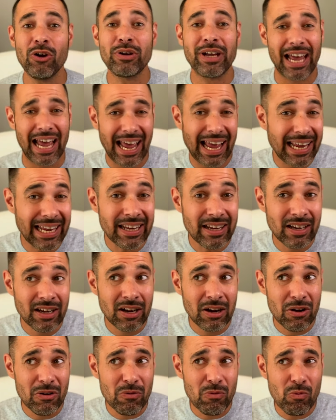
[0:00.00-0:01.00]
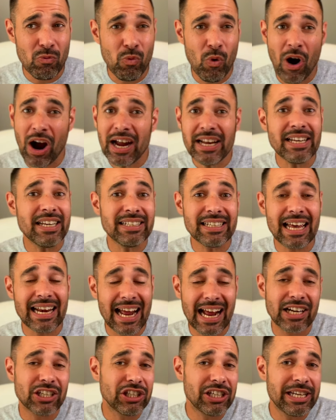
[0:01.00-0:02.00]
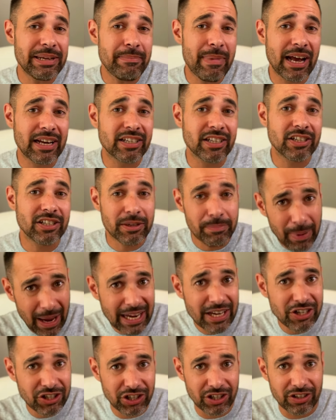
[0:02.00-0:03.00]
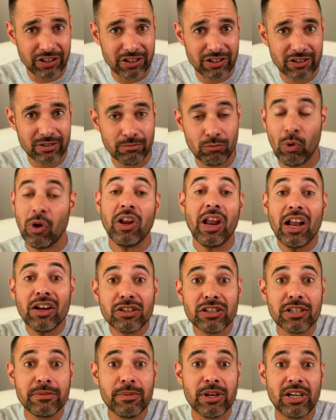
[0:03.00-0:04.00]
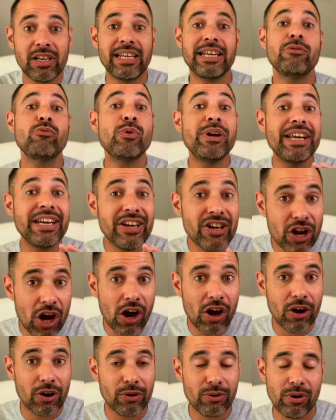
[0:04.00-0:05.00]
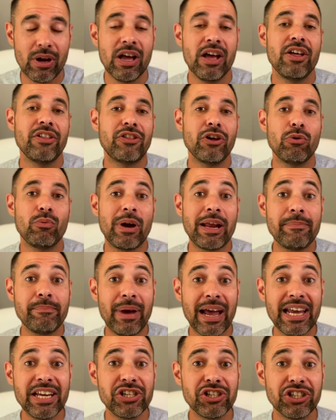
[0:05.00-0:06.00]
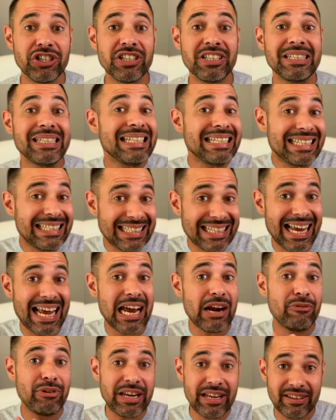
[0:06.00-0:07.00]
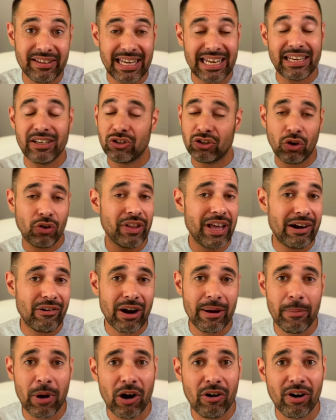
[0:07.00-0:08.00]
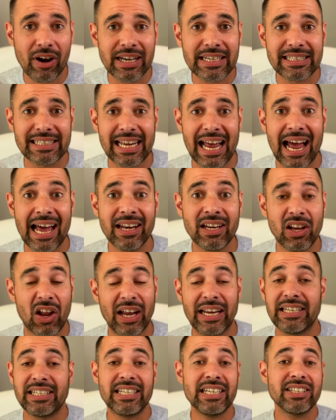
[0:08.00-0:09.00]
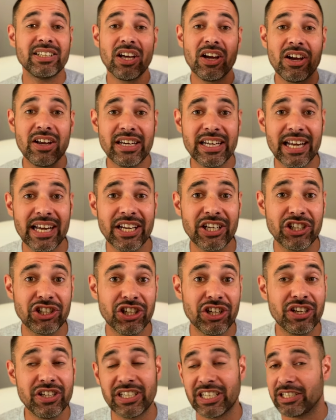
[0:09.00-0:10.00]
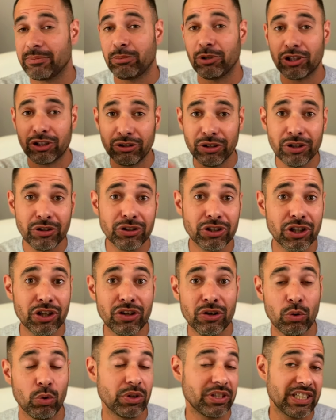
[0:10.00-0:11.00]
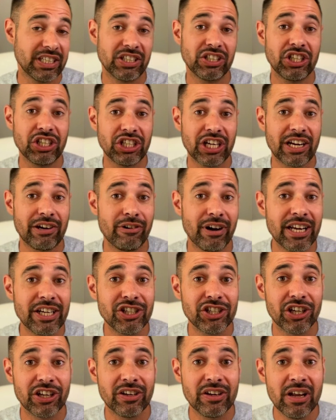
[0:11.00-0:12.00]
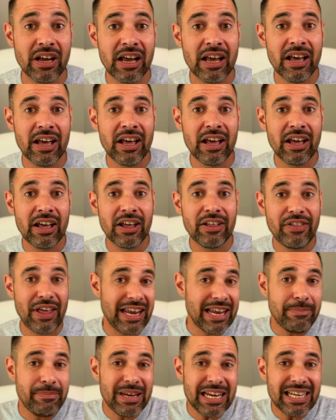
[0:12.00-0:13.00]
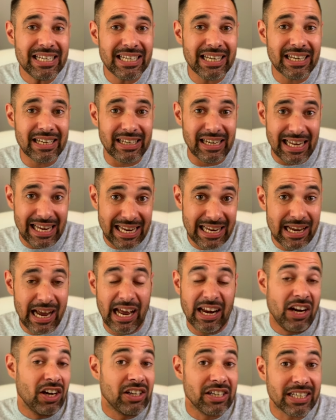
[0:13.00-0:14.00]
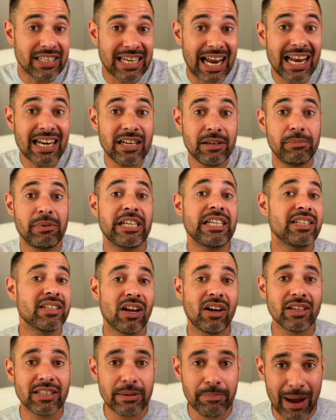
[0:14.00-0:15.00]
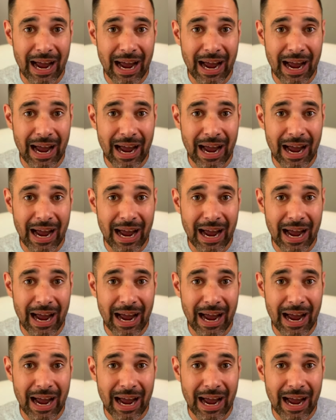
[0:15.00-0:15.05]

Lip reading: Okay, why does that actually matter to patients? Well, ultimately, we know that when patients see scary things on their MRI scan, like disc herniation, disc protrusion, or disc degeneration, they immediately and understandably start to